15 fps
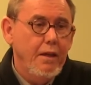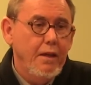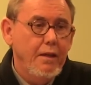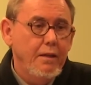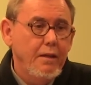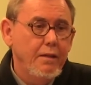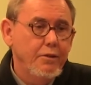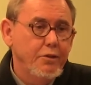
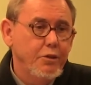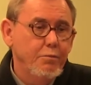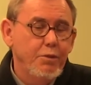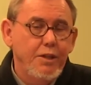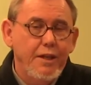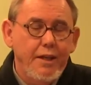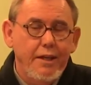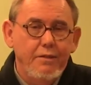And then there should
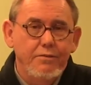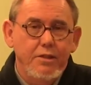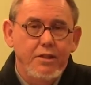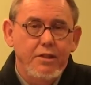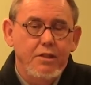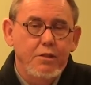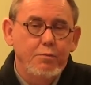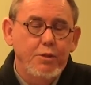be
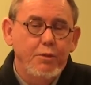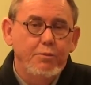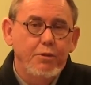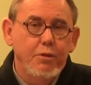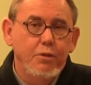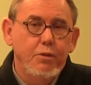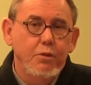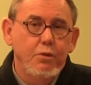advocates,
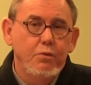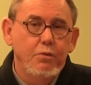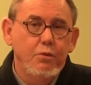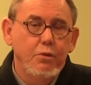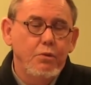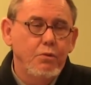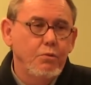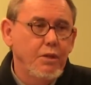people
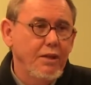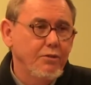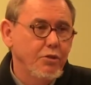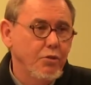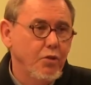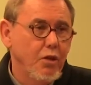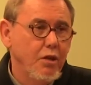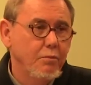who have
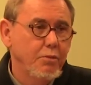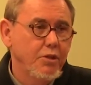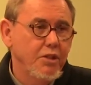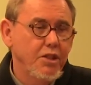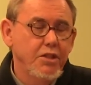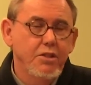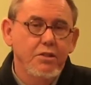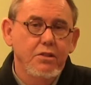strong
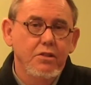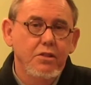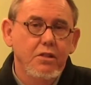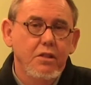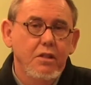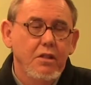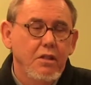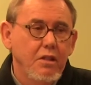
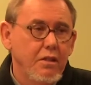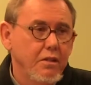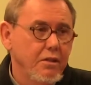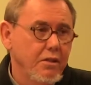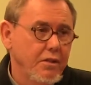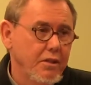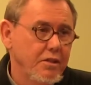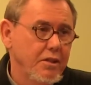positions on
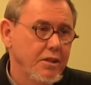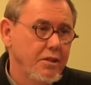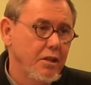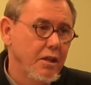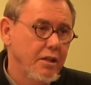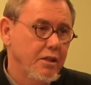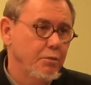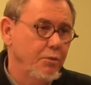the things I
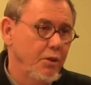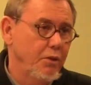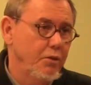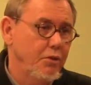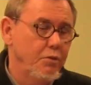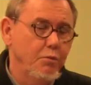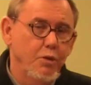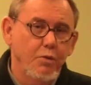talked
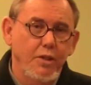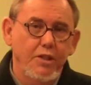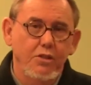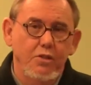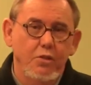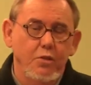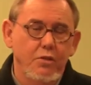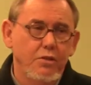about: human
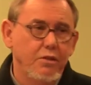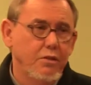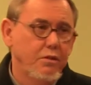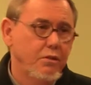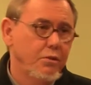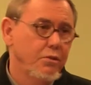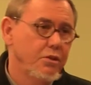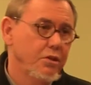rights, social
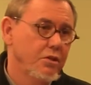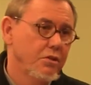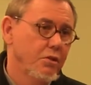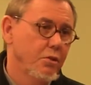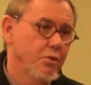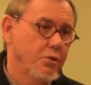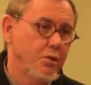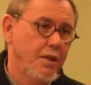inclusion,
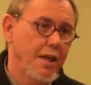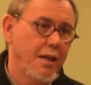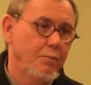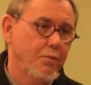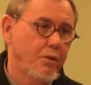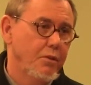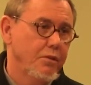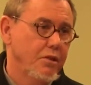social
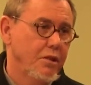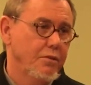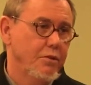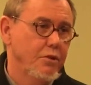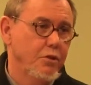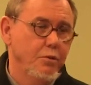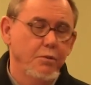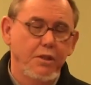capital,
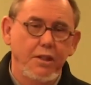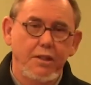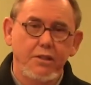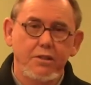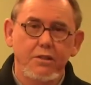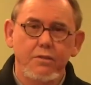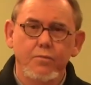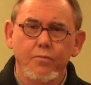
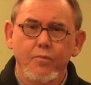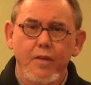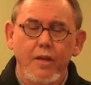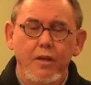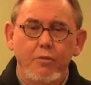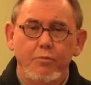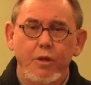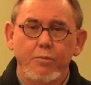self-determination.
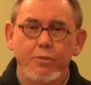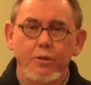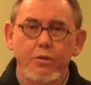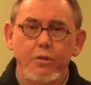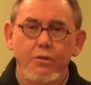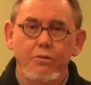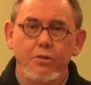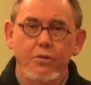People
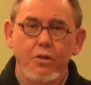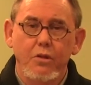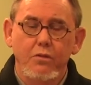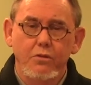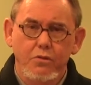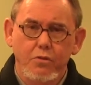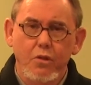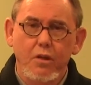who have
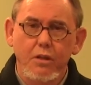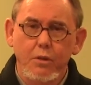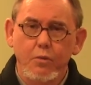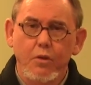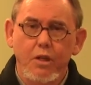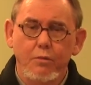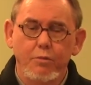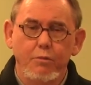strongly
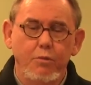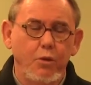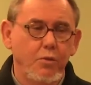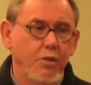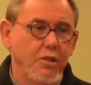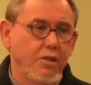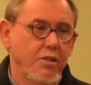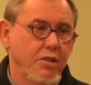want to
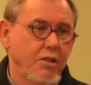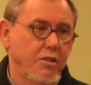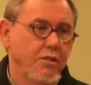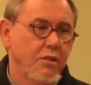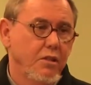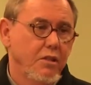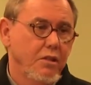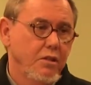promote these
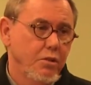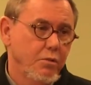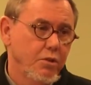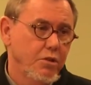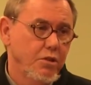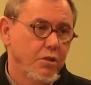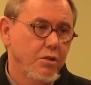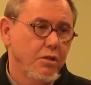things to
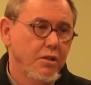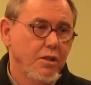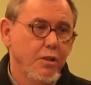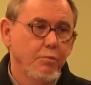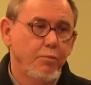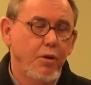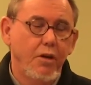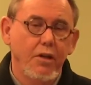ensure that
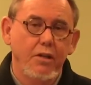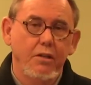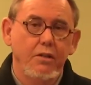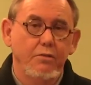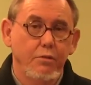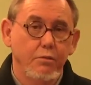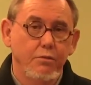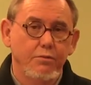they're
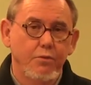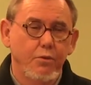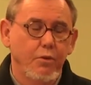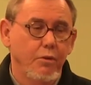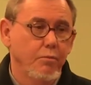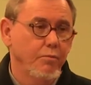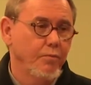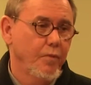part of the
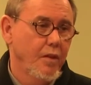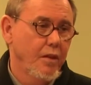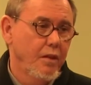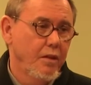reform.